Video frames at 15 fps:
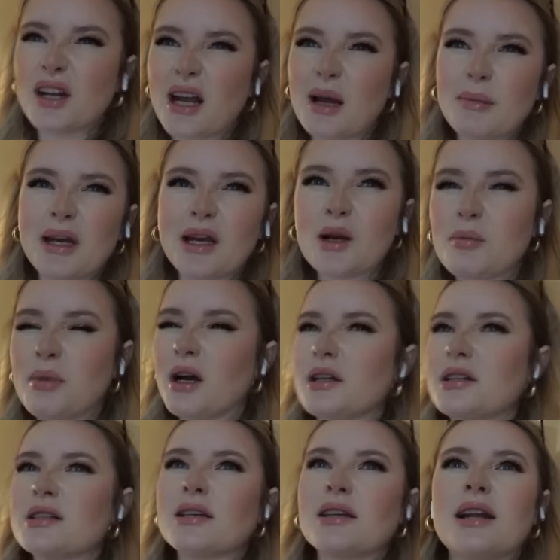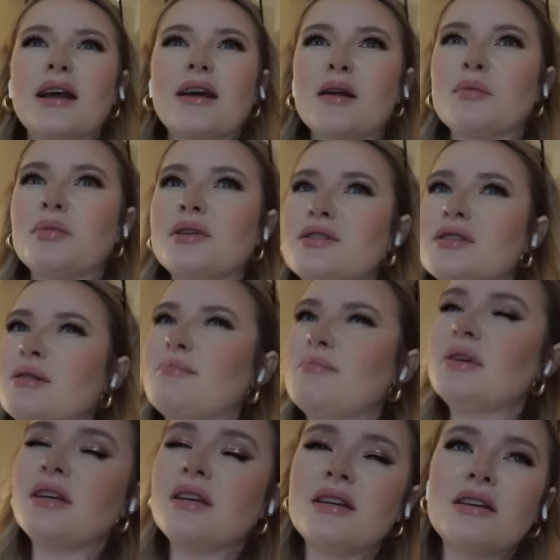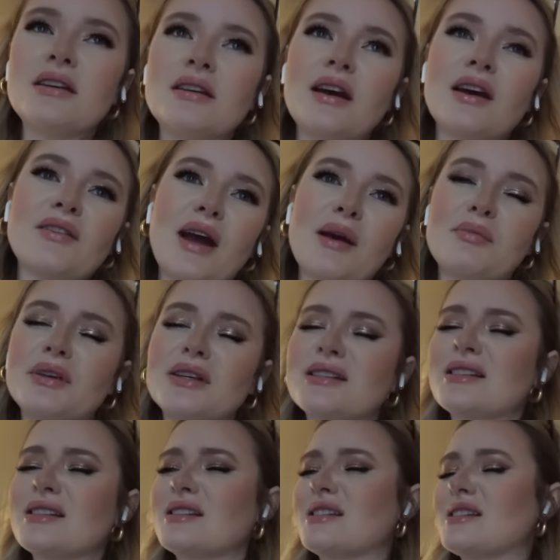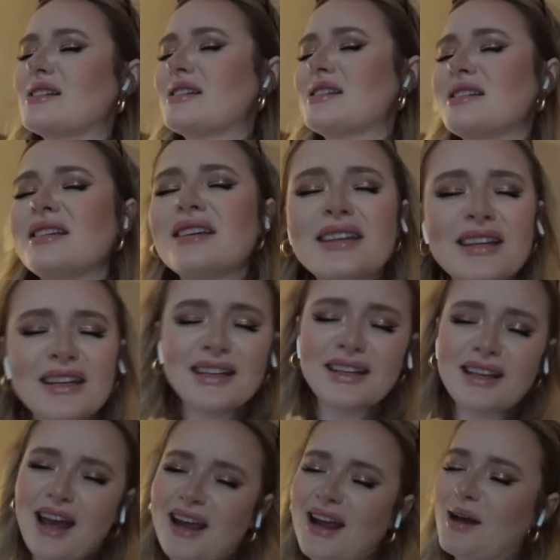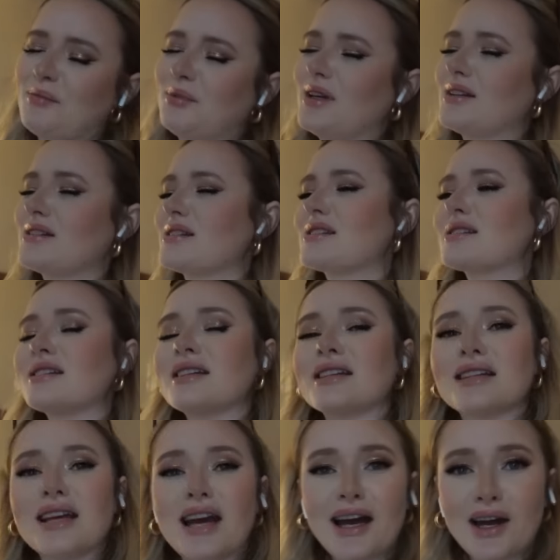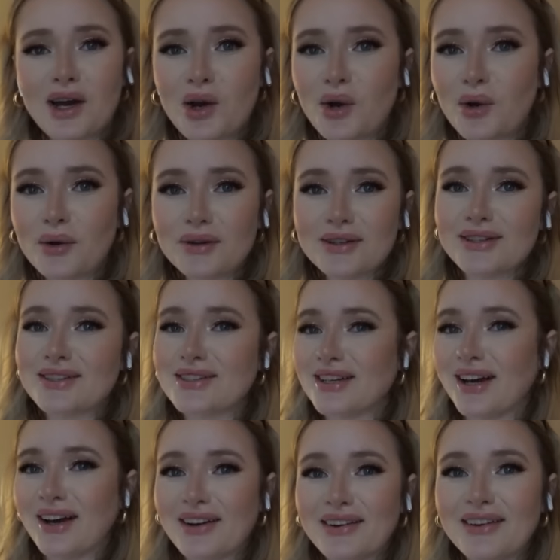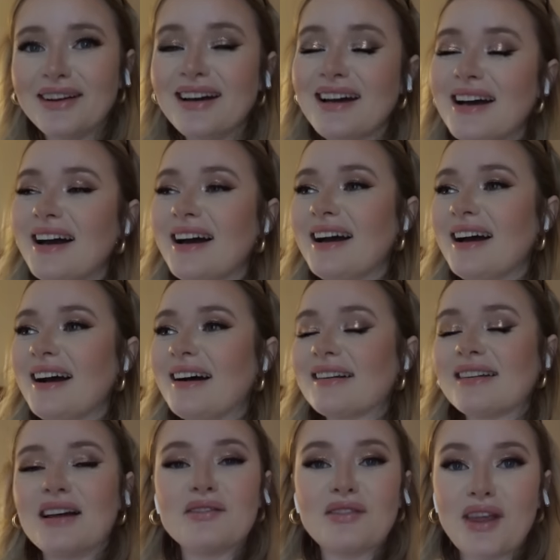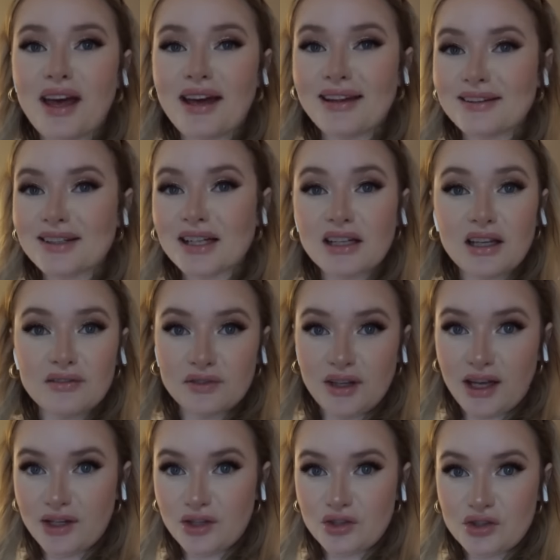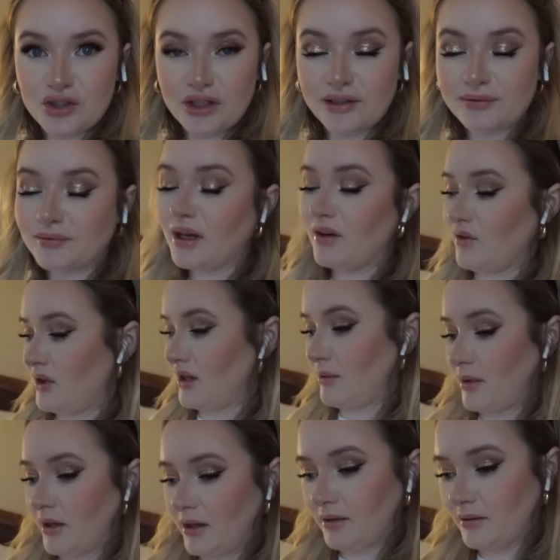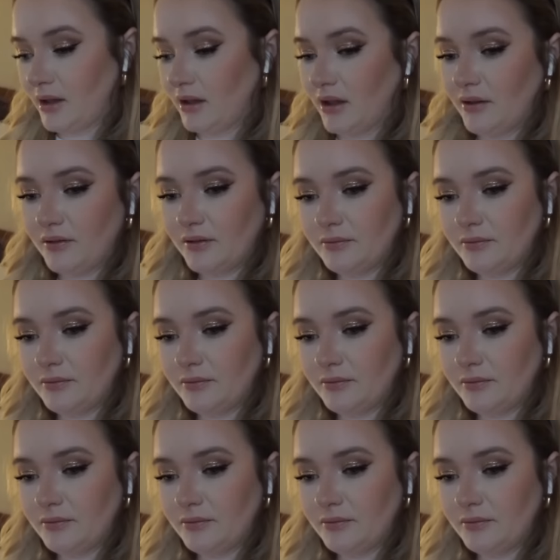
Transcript: I got my AirPods in. I got a place to be. I've got places to see. I got places to go. So I love that. I love the energy. Everything about it, I love.